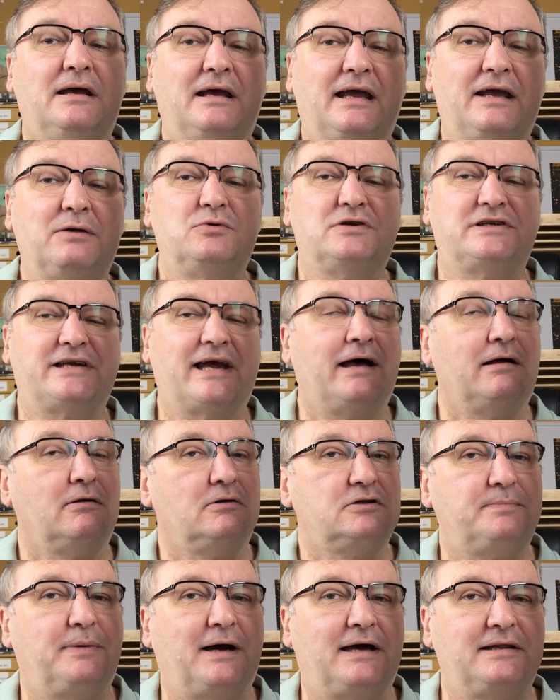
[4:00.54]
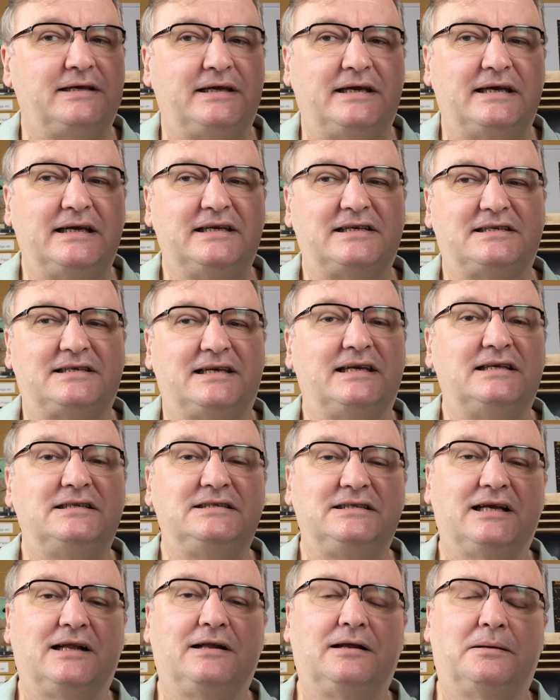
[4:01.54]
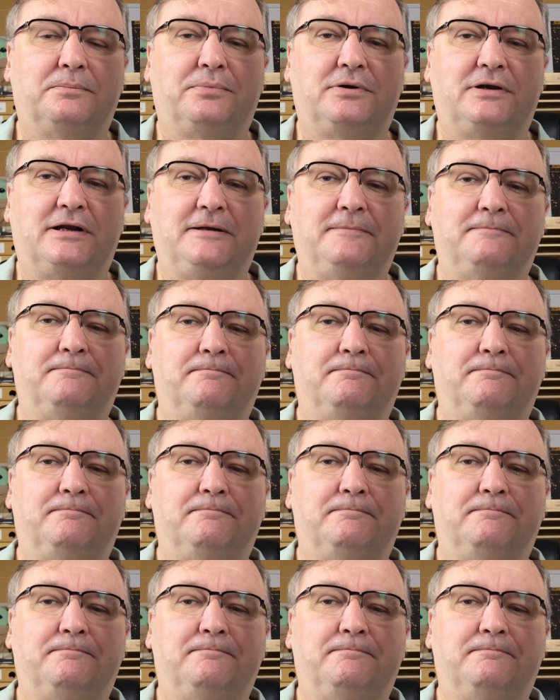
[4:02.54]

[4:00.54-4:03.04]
it was held by the East India Company.